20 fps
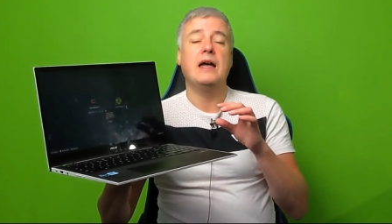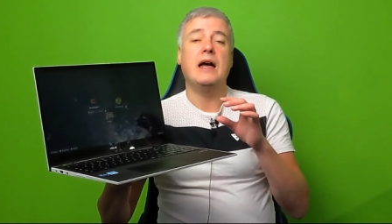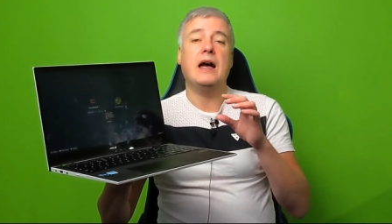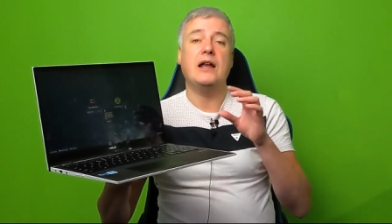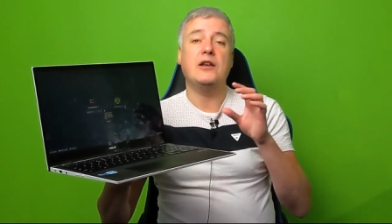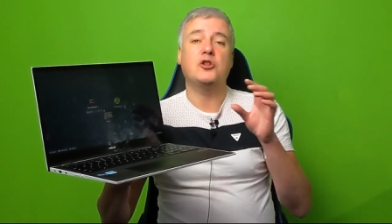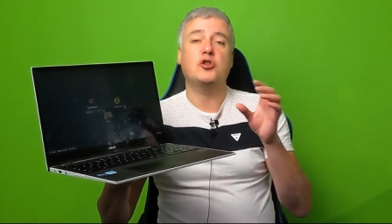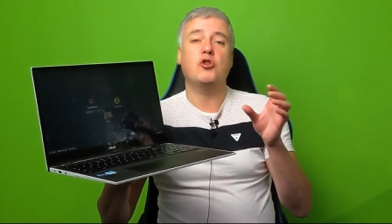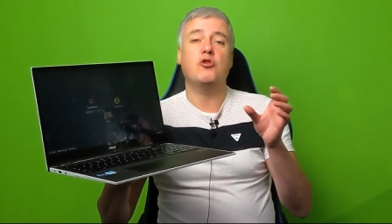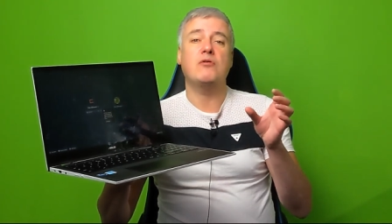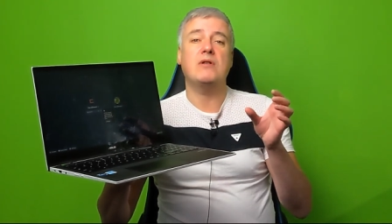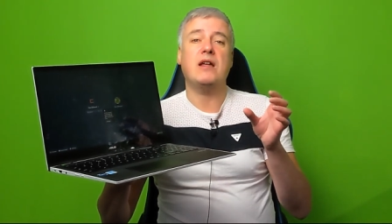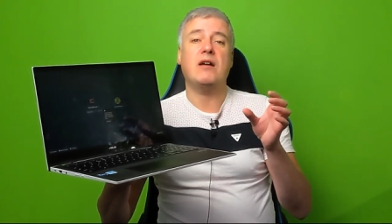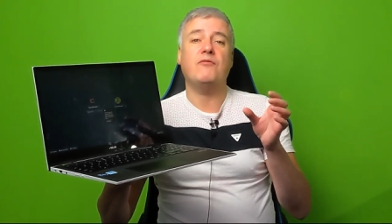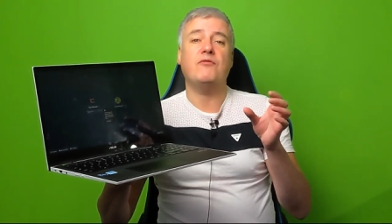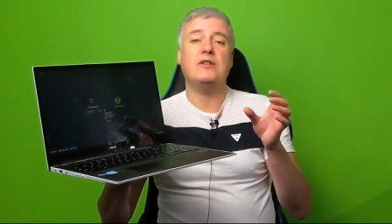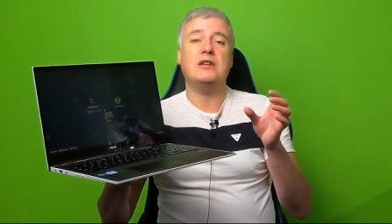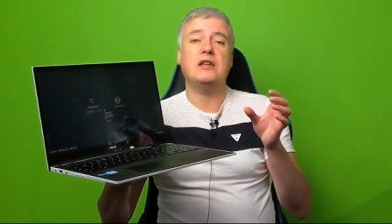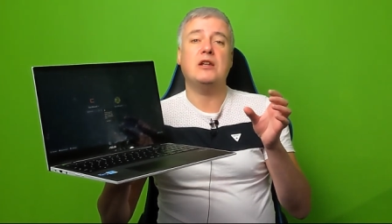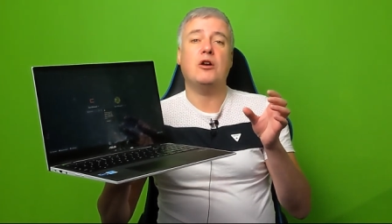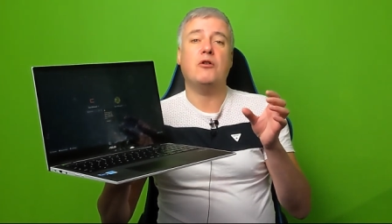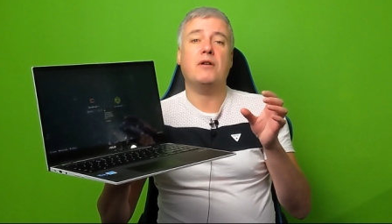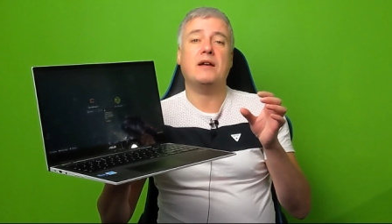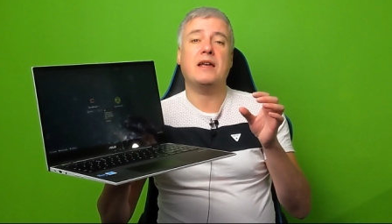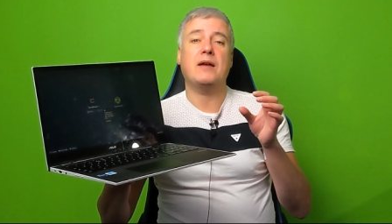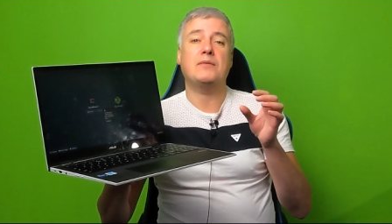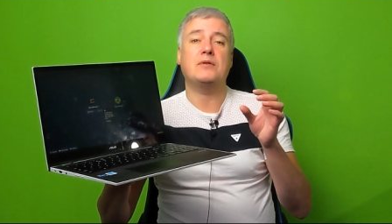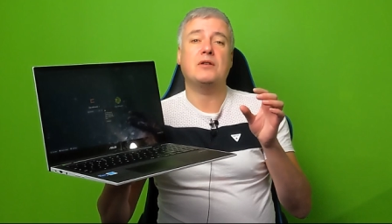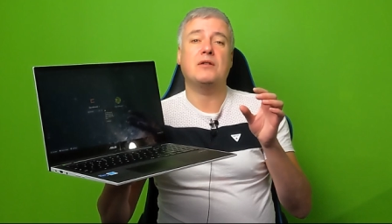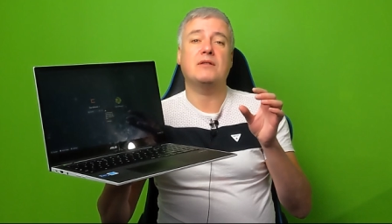and during that video I
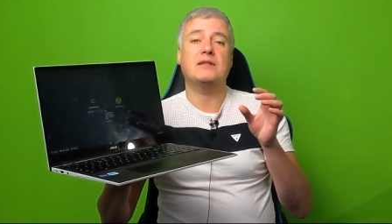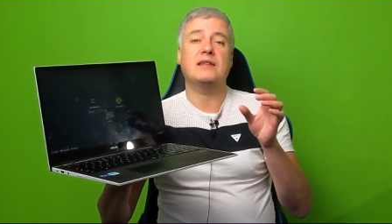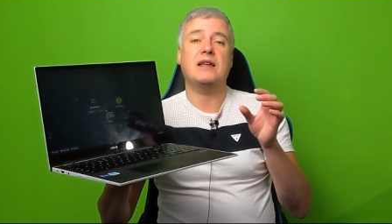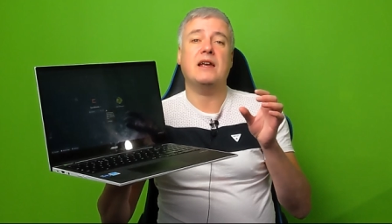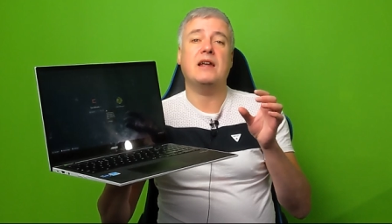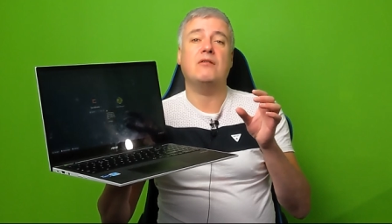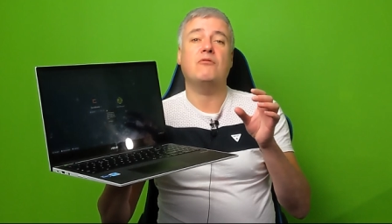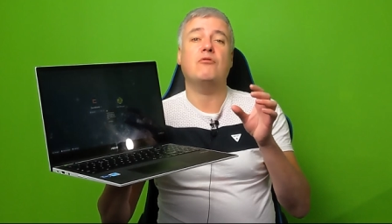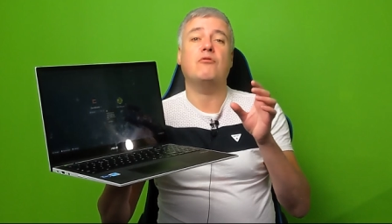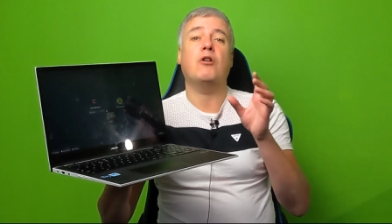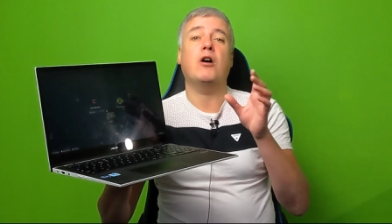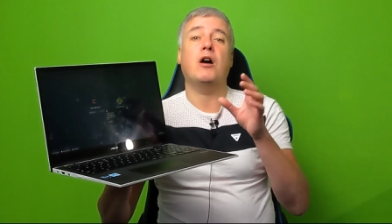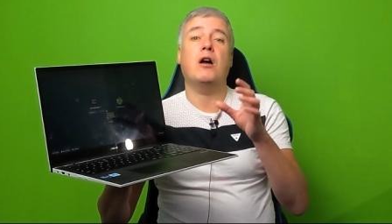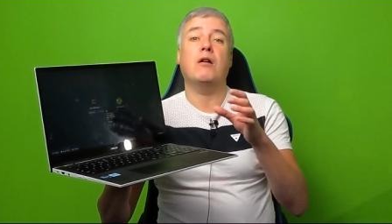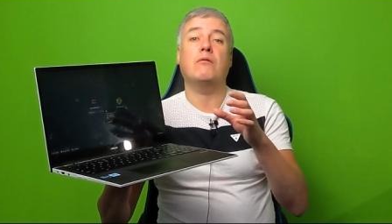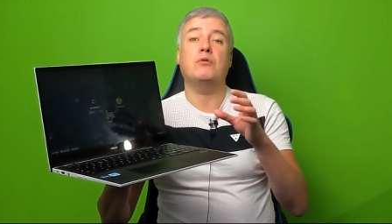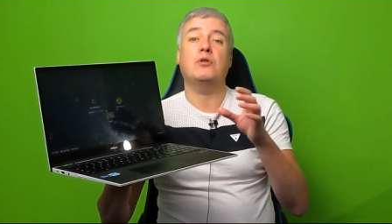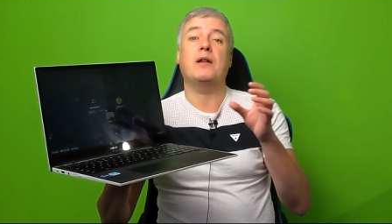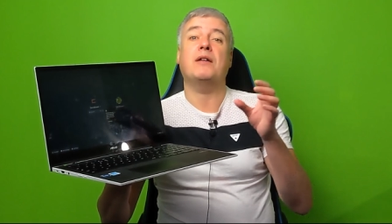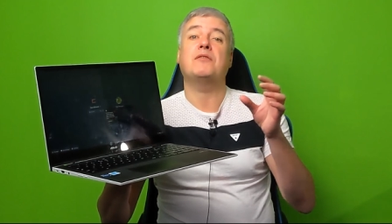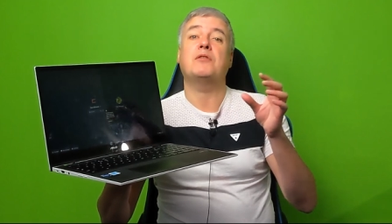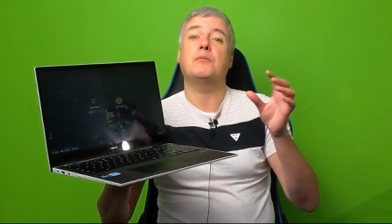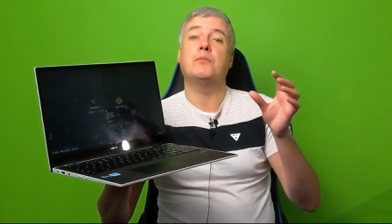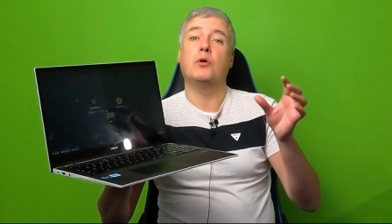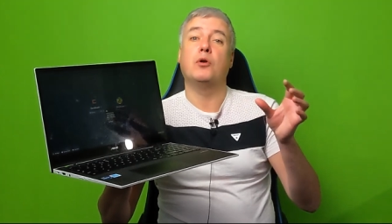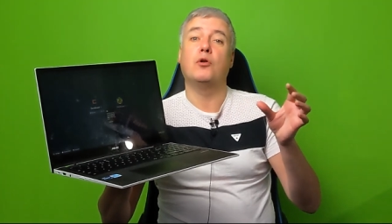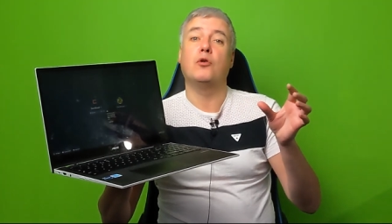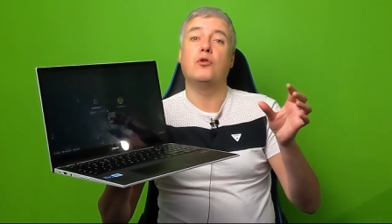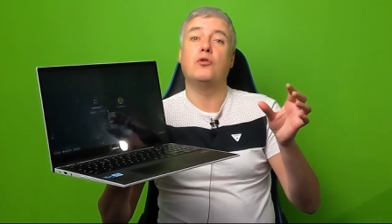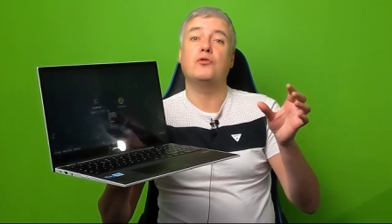kept on saying, right, I'm gonna have to
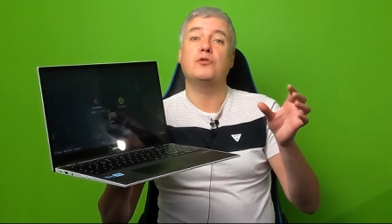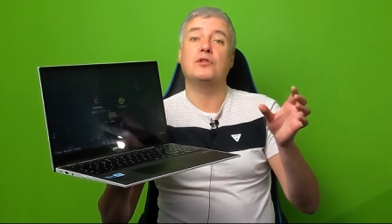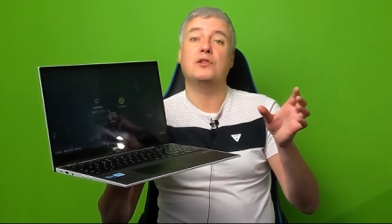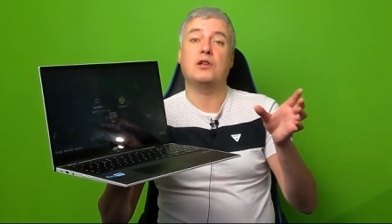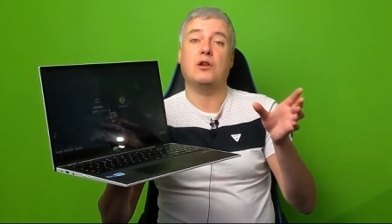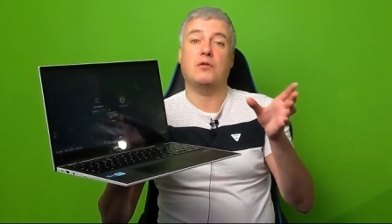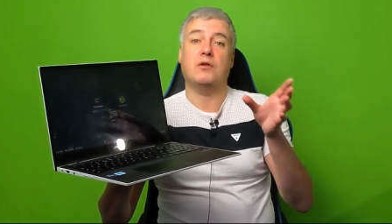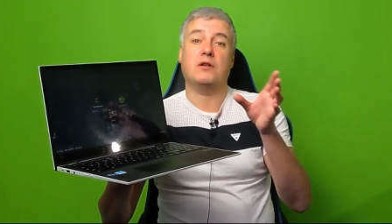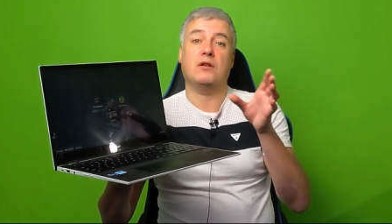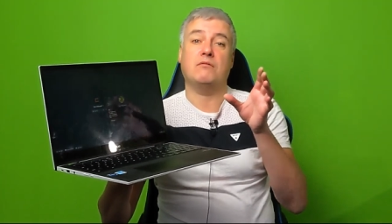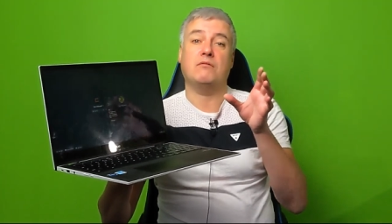pause so I